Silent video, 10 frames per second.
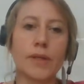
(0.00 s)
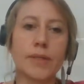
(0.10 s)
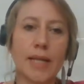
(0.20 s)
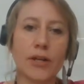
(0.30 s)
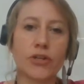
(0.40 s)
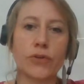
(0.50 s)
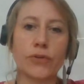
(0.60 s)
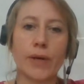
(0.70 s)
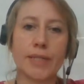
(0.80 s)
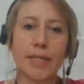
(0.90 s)

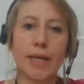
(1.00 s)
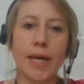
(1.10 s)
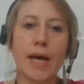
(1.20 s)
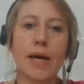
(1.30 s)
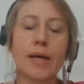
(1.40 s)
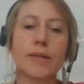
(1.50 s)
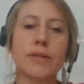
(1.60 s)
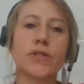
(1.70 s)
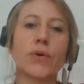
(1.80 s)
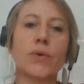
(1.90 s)
Selection criteria,
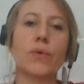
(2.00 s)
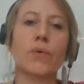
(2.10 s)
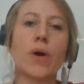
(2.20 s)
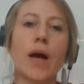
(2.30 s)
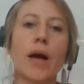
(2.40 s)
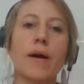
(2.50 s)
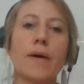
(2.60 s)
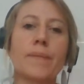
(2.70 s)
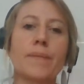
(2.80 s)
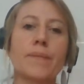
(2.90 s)
so
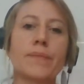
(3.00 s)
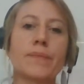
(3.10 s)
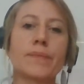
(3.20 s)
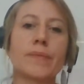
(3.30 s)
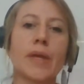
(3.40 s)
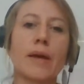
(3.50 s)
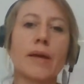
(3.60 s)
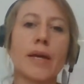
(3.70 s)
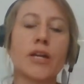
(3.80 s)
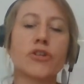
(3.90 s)

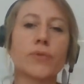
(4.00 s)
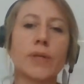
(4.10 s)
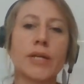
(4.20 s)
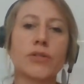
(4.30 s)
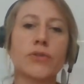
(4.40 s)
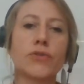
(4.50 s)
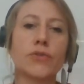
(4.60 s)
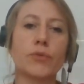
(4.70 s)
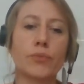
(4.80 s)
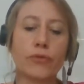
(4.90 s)
each related
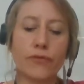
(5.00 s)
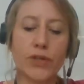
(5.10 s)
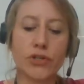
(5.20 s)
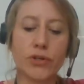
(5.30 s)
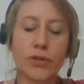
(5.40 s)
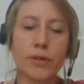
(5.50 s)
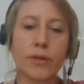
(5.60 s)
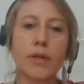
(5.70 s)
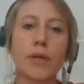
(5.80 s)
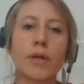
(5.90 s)
to your
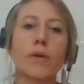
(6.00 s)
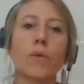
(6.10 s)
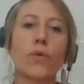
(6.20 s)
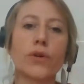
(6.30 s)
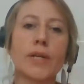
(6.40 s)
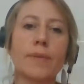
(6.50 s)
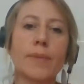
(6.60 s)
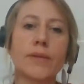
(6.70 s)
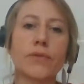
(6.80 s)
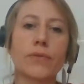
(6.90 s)
profession. Word
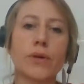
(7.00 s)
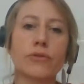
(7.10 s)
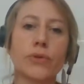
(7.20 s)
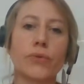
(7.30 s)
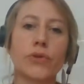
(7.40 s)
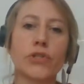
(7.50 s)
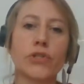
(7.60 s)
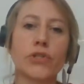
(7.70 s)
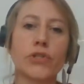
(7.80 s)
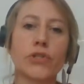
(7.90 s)
limit 300 words
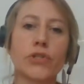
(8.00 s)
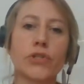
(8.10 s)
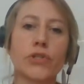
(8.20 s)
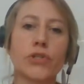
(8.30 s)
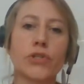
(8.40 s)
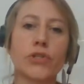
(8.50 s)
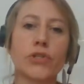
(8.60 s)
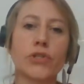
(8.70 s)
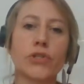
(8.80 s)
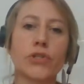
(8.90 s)
for ENs and
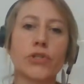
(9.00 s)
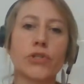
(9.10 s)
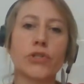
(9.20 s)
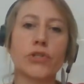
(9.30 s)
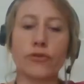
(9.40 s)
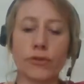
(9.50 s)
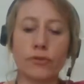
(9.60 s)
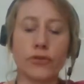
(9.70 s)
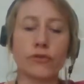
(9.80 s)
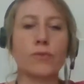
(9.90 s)
RNs, 400
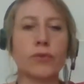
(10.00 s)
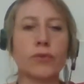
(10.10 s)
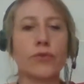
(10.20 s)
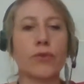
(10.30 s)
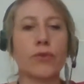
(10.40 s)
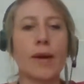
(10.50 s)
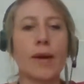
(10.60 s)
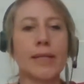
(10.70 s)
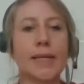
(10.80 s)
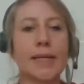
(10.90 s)
words for midwifery
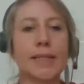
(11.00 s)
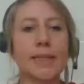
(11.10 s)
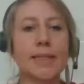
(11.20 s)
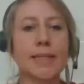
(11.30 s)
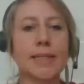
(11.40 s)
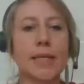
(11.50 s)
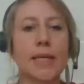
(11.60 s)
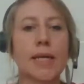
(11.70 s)
applicants.